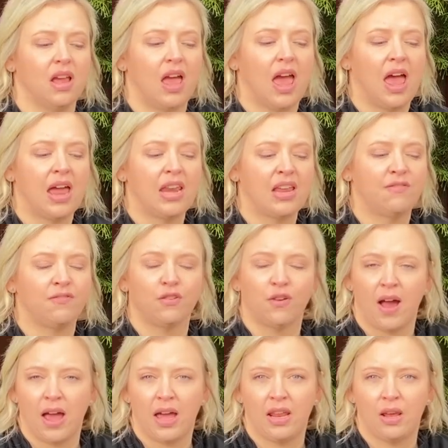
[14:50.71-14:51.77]
any
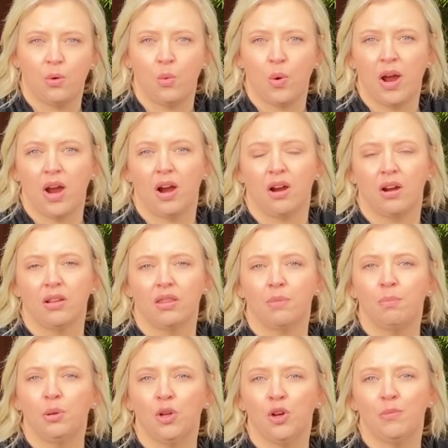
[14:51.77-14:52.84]
variety where the
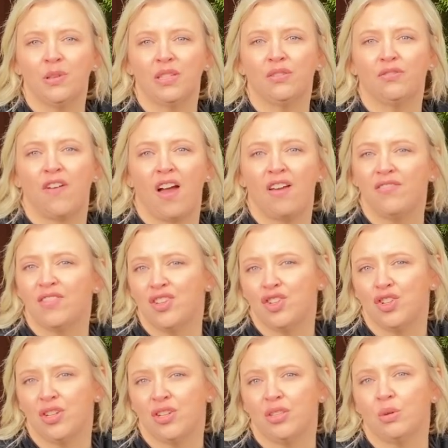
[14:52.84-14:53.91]
bloom is 5
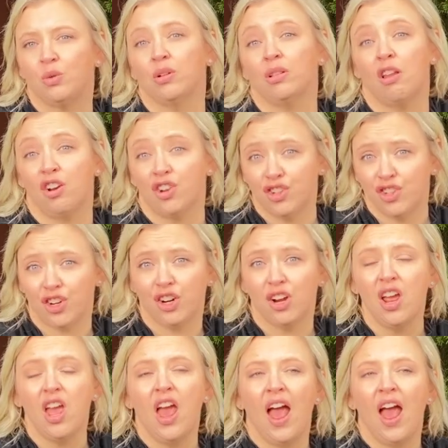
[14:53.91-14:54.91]
inches or larger.